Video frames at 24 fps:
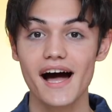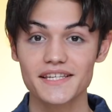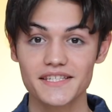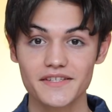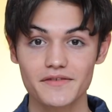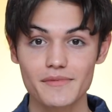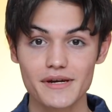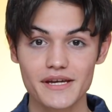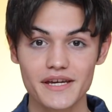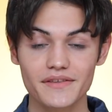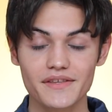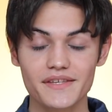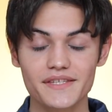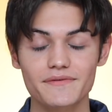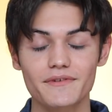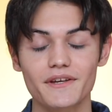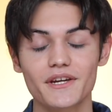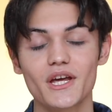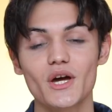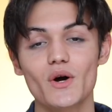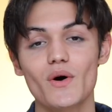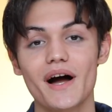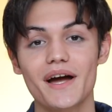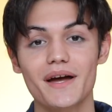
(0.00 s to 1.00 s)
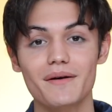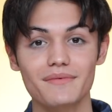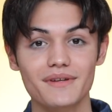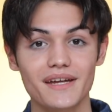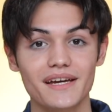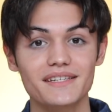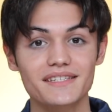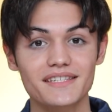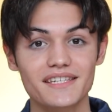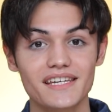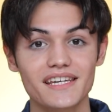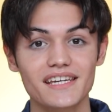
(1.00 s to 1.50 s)
As of making this video, I am
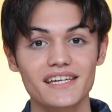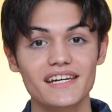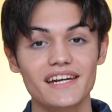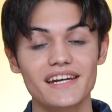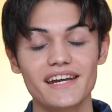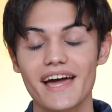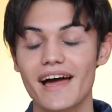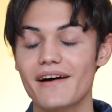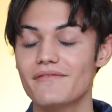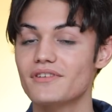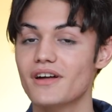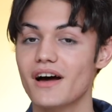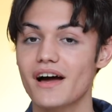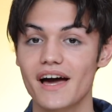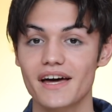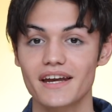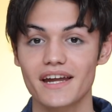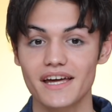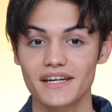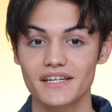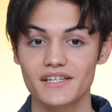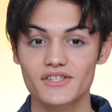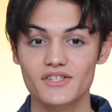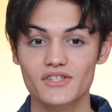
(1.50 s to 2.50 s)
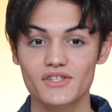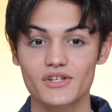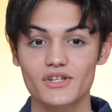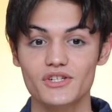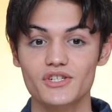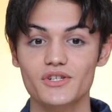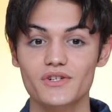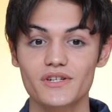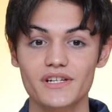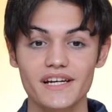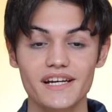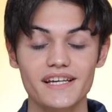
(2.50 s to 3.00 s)
19 and I have not had any
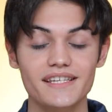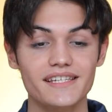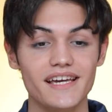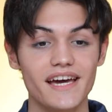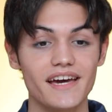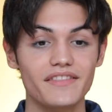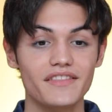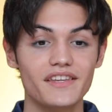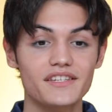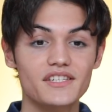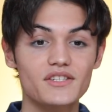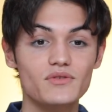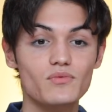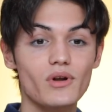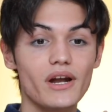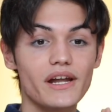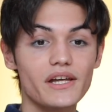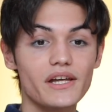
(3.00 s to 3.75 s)
surgeries, and this is what